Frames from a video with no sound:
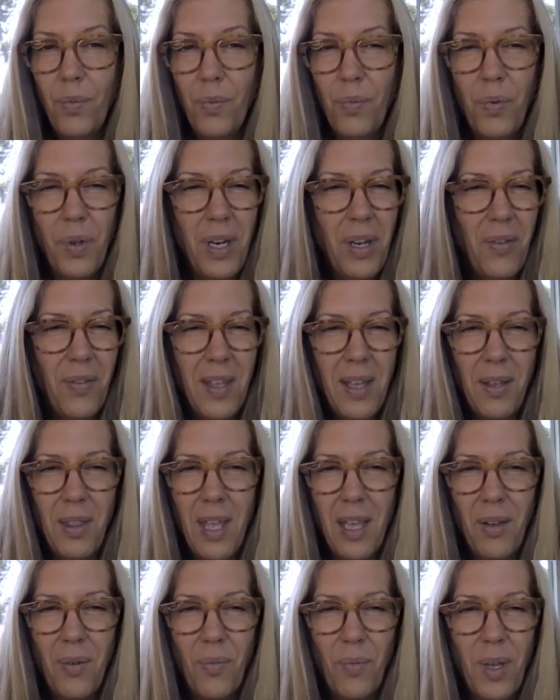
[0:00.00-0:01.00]
What do you
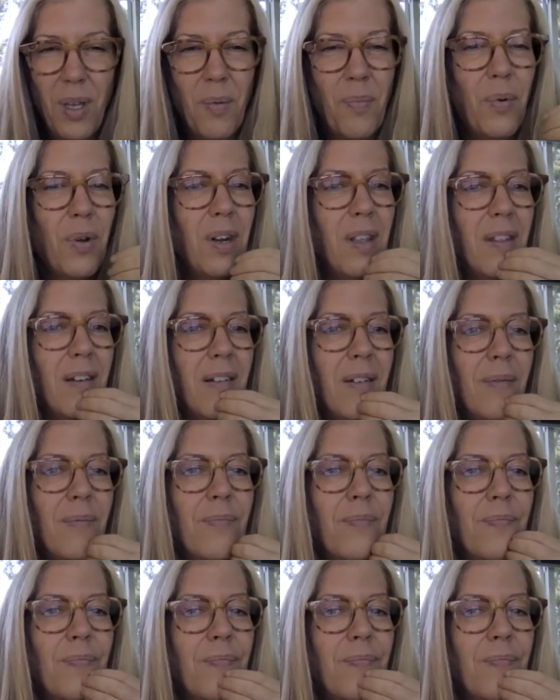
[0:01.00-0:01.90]
think we could put in there?